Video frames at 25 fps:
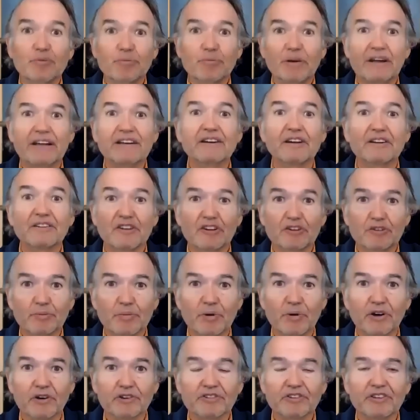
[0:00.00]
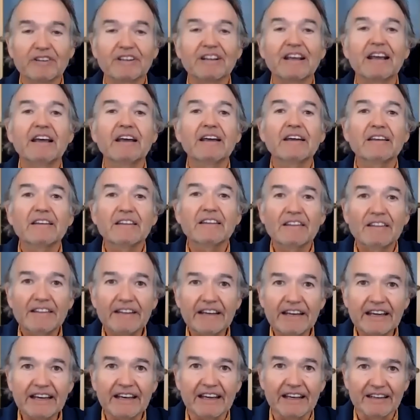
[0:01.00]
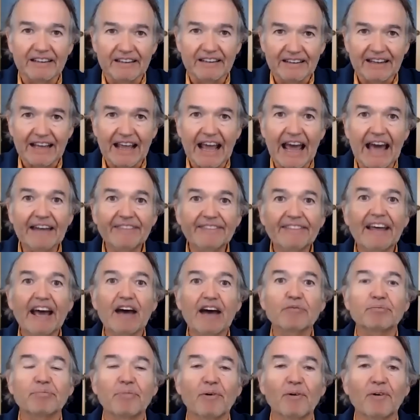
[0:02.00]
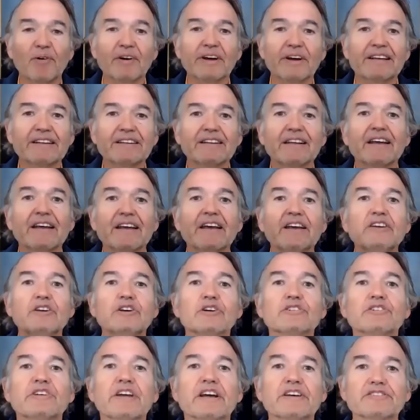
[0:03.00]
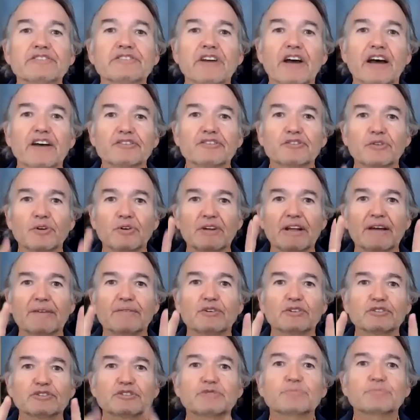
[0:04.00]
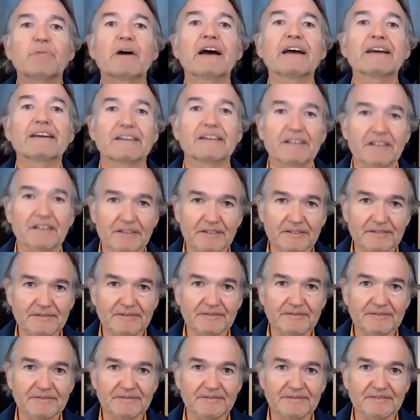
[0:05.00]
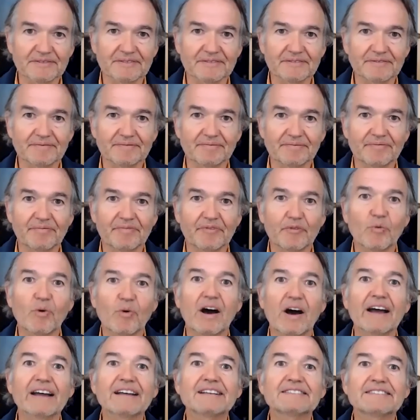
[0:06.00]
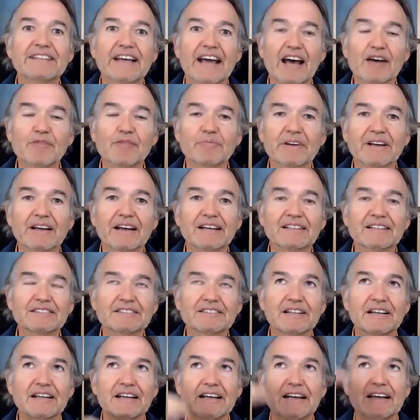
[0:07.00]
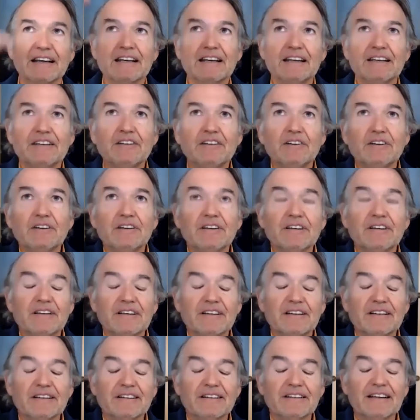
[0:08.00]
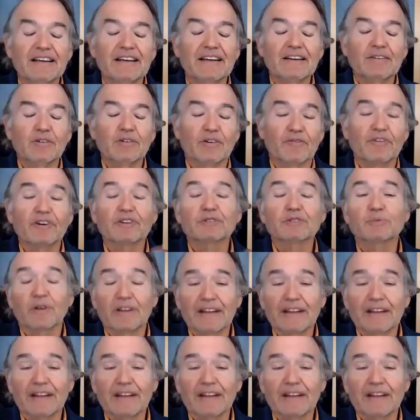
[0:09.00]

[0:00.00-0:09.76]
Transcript: on this person. Then at that point, your testosterone levels spike. Why is that? Because you, it, well, first of all, that's